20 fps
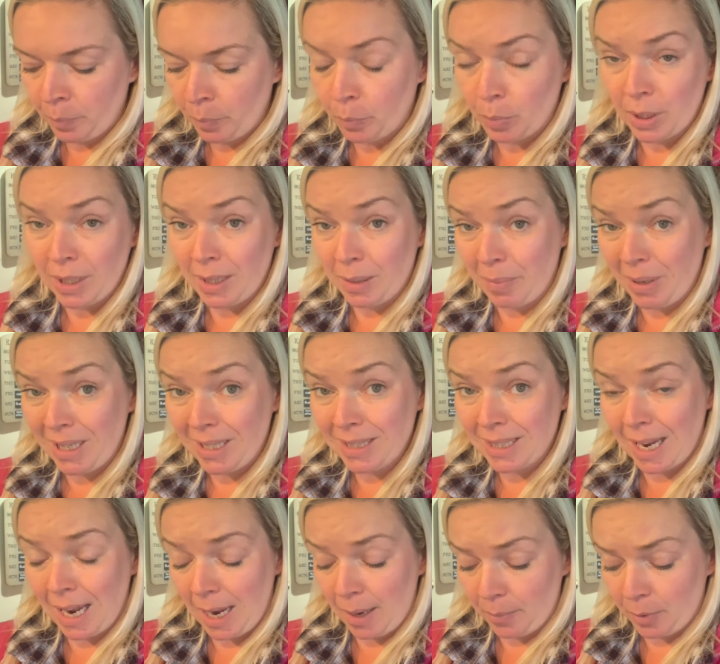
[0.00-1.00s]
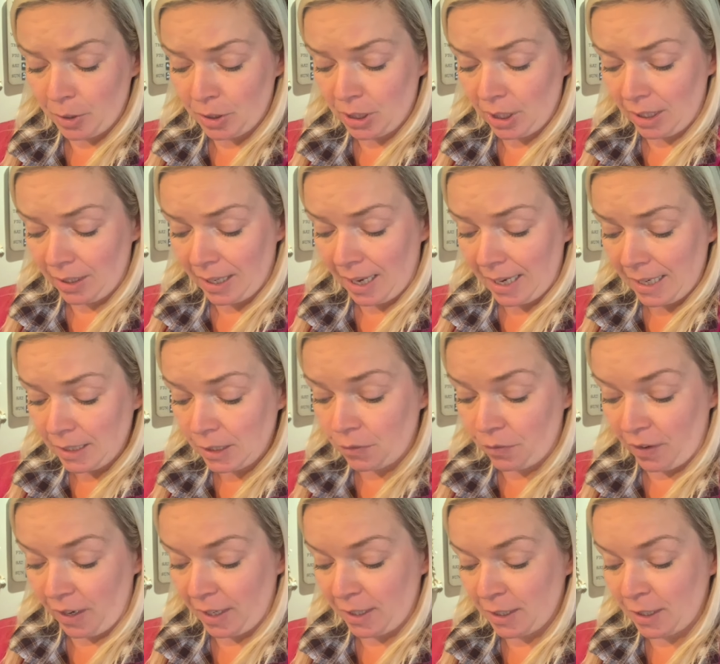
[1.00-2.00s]
But in the meantime, until that is
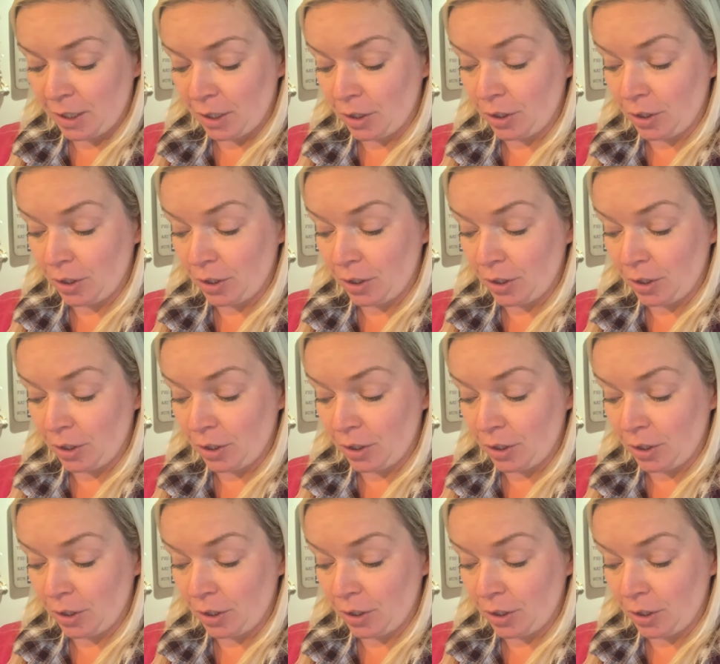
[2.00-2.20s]
fixed and